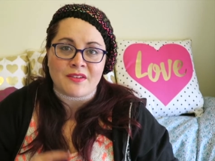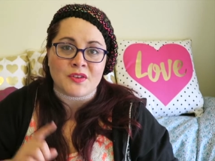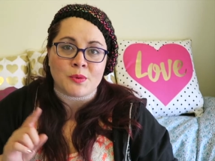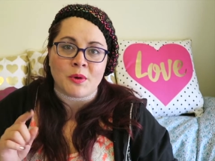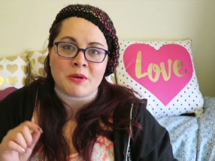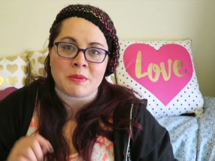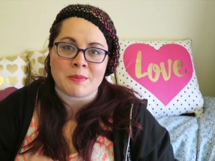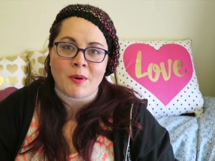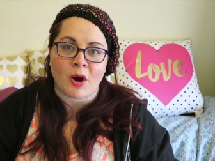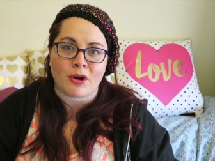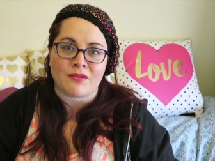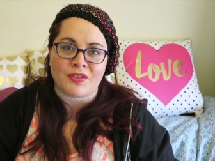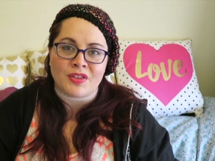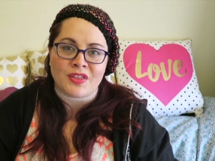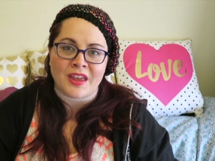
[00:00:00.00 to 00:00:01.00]
If you want to be
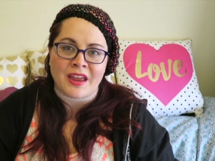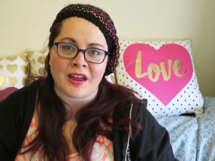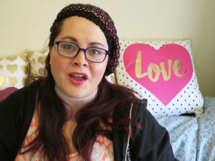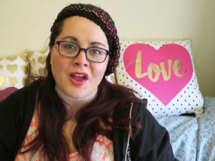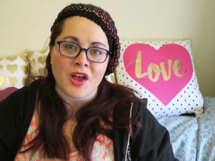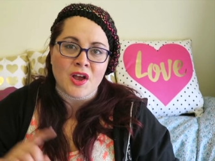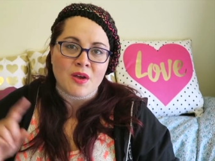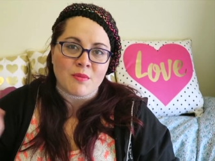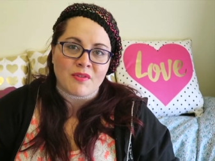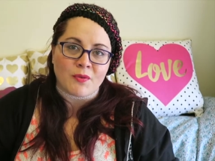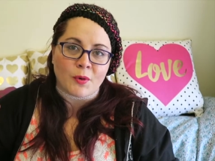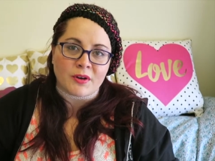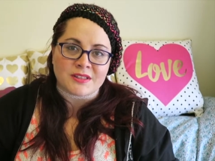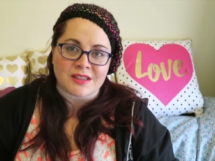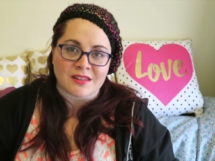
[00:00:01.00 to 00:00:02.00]
part of the thing
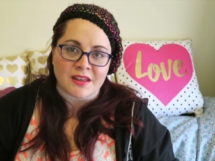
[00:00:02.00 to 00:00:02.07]
before it's a